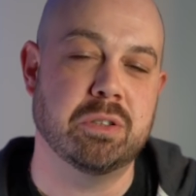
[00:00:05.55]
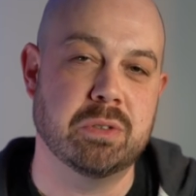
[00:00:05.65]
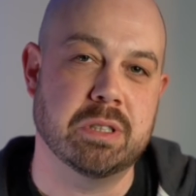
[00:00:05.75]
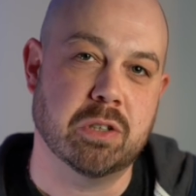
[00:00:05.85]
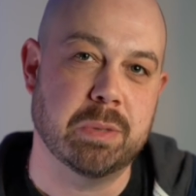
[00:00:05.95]
to Do
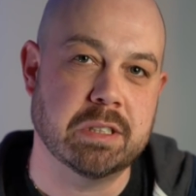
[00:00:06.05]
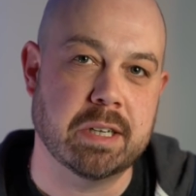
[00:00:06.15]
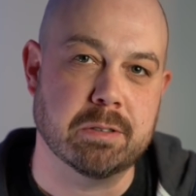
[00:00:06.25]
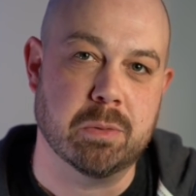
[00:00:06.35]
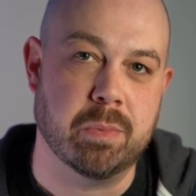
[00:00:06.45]
in Adobe
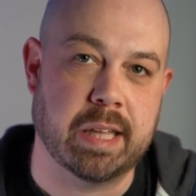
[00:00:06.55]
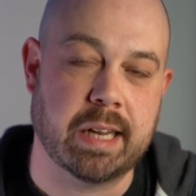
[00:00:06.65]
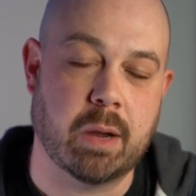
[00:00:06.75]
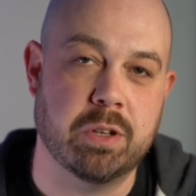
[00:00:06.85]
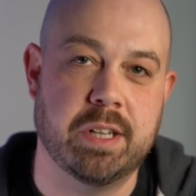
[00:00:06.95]
Lightroom
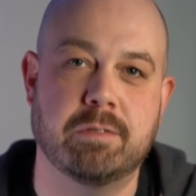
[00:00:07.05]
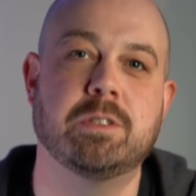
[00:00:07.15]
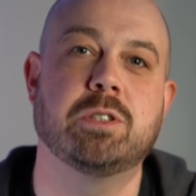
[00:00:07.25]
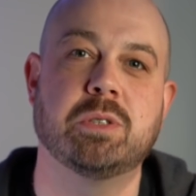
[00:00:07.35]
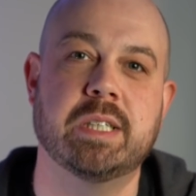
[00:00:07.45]
That I Would
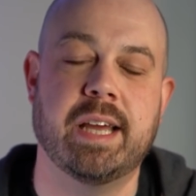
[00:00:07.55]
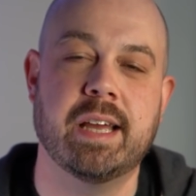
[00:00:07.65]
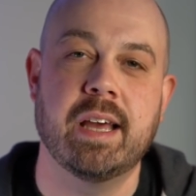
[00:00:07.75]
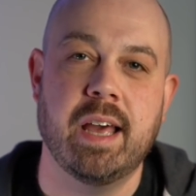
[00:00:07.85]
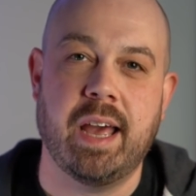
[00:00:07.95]
Never Do Today.